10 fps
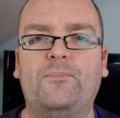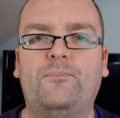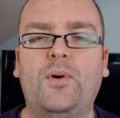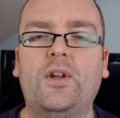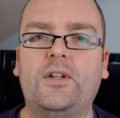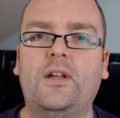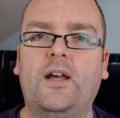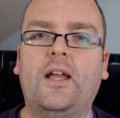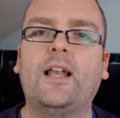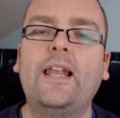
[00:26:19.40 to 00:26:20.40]
But
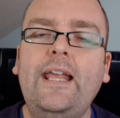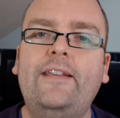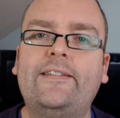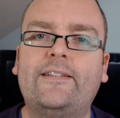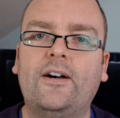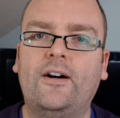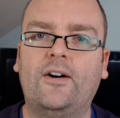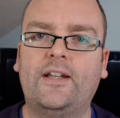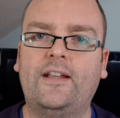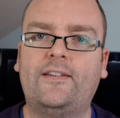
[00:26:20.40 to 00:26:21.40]
at least
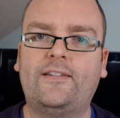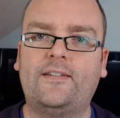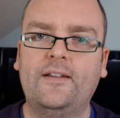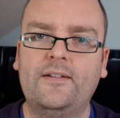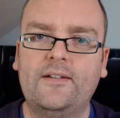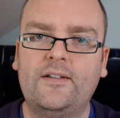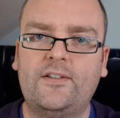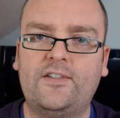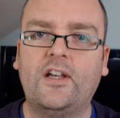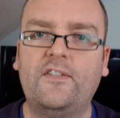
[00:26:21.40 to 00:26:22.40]
on its
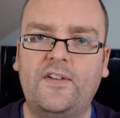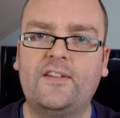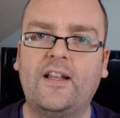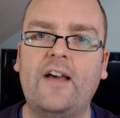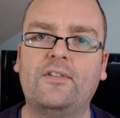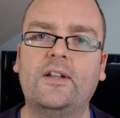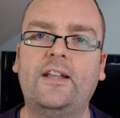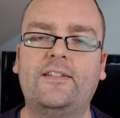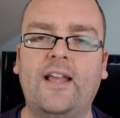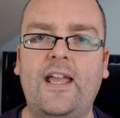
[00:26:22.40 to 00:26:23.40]
surface level,
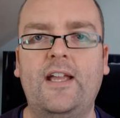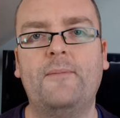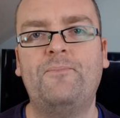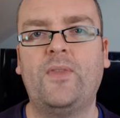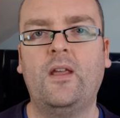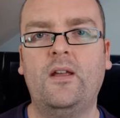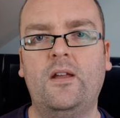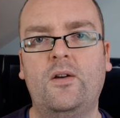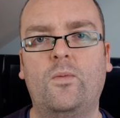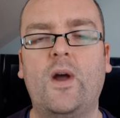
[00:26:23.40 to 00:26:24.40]
he's saying,
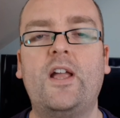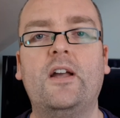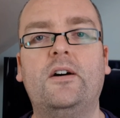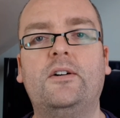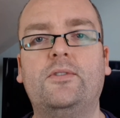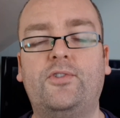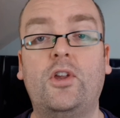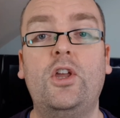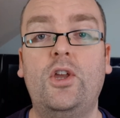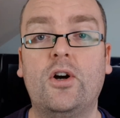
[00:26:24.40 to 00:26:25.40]
when girls,
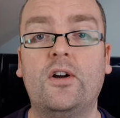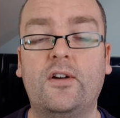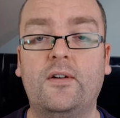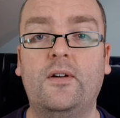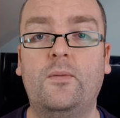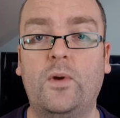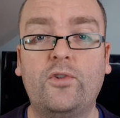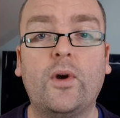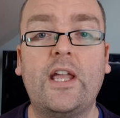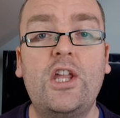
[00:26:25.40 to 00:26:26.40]
we're
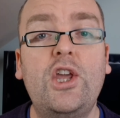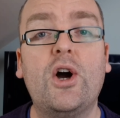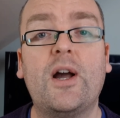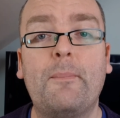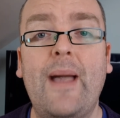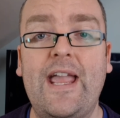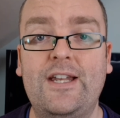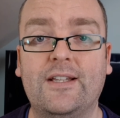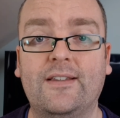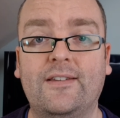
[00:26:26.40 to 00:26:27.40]
talking young
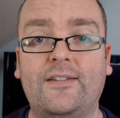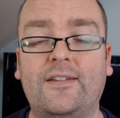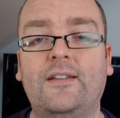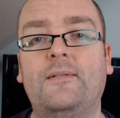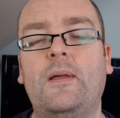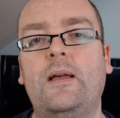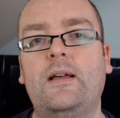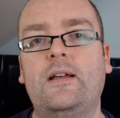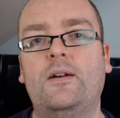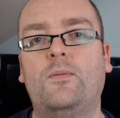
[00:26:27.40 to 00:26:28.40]
maidens,
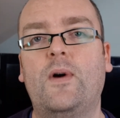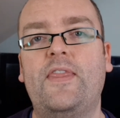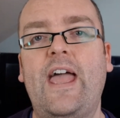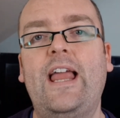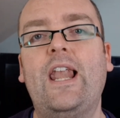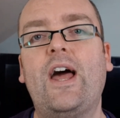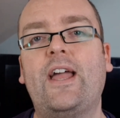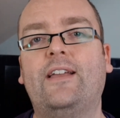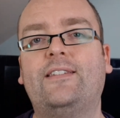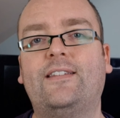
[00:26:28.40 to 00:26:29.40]
when they lie
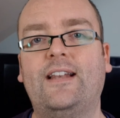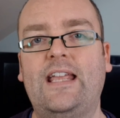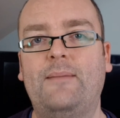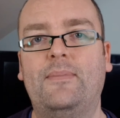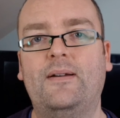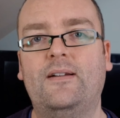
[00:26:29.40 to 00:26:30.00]
asleep,